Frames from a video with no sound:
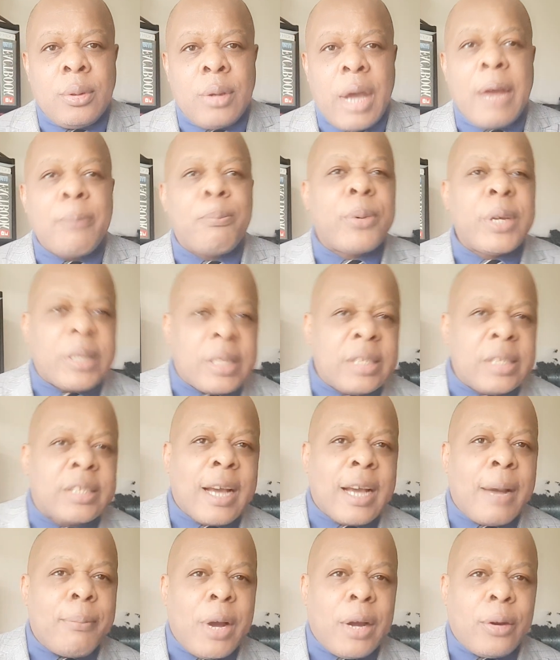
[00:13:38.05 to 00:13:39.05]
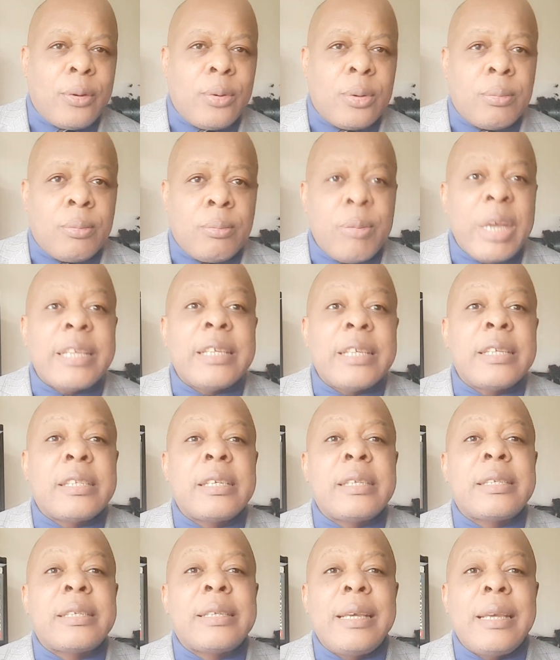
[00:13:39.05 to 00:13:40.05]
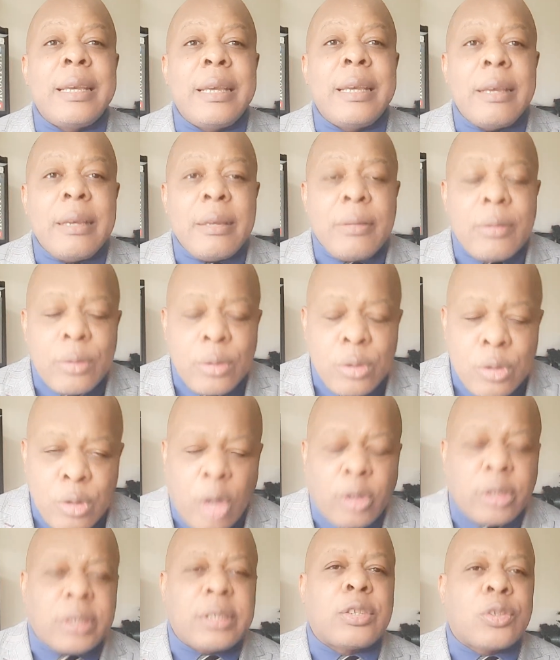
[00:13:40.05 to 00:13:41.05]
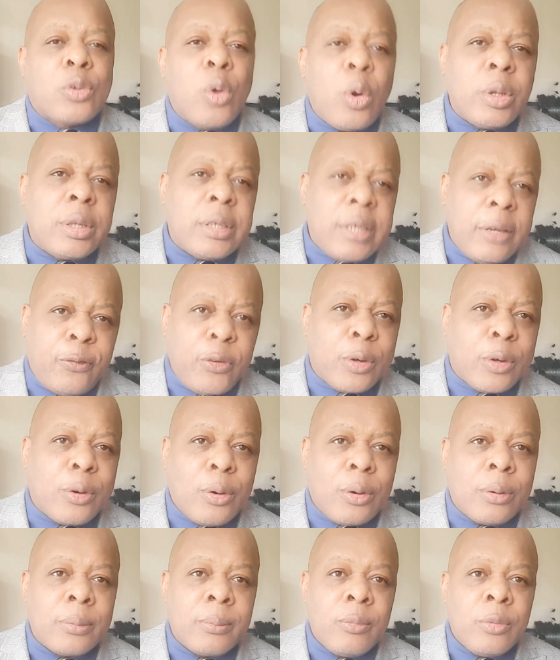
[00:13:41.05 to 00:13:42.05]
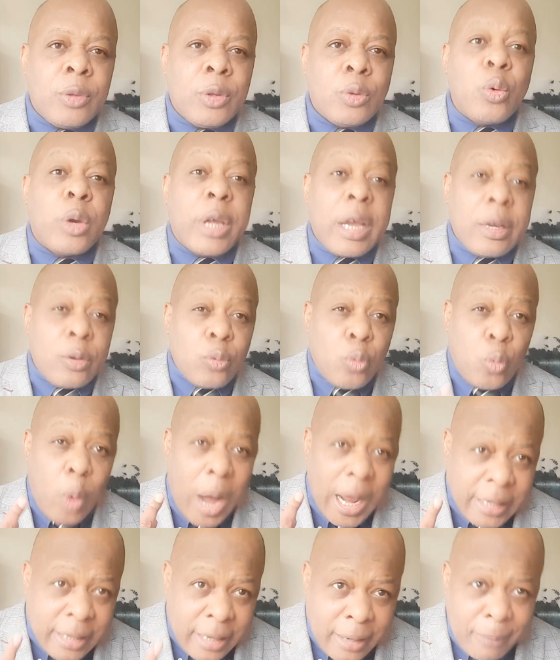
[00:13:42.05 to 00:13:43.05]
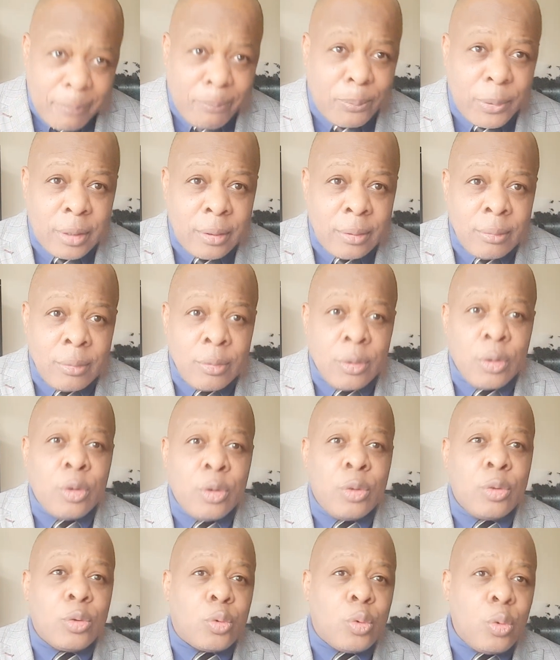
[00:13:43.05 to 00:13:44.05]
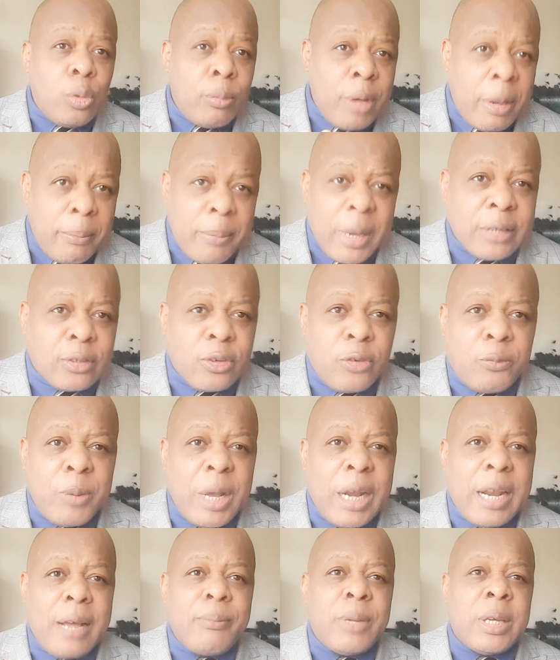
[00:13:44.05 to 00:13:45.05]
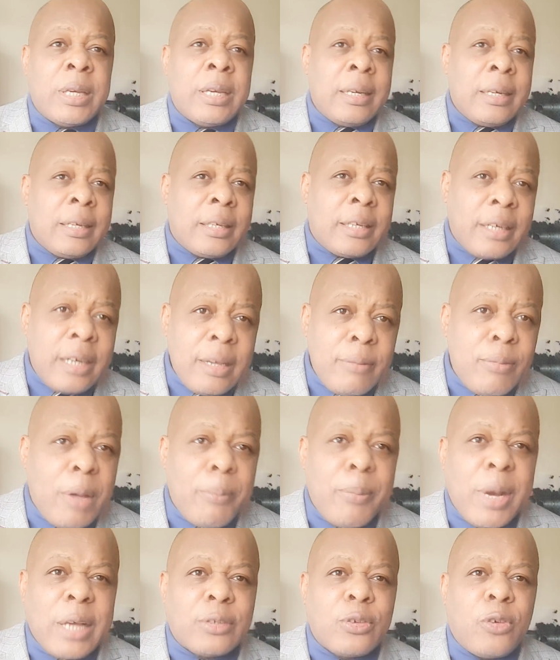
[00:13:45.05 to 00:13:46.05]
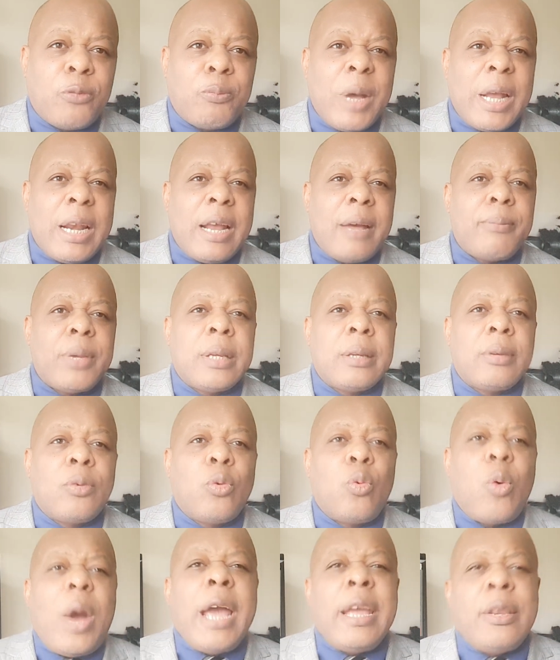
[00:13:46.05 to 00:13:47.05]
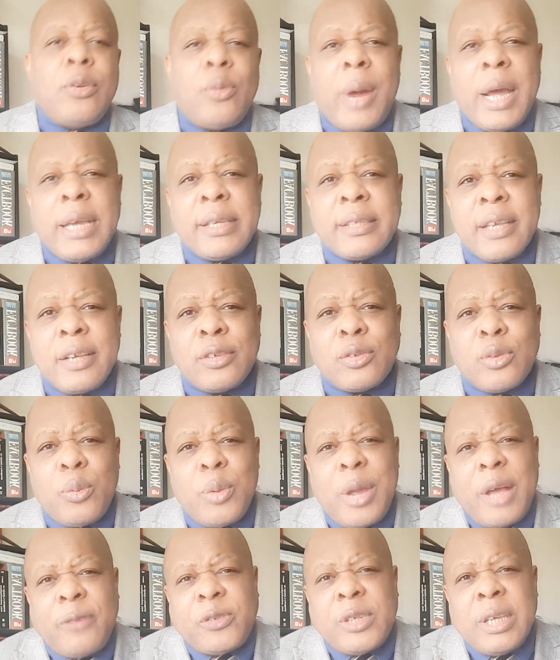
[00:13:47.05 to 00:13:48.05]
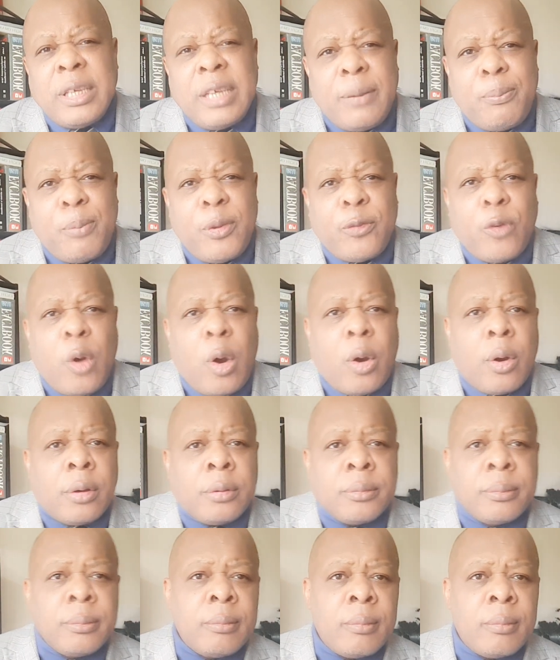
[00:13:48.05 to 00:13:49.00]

and British Cameroon, but it is not so difficult to get 1 MP, 2 members of parliament, 3 members of parliament. Why do I say so? We have seen it before.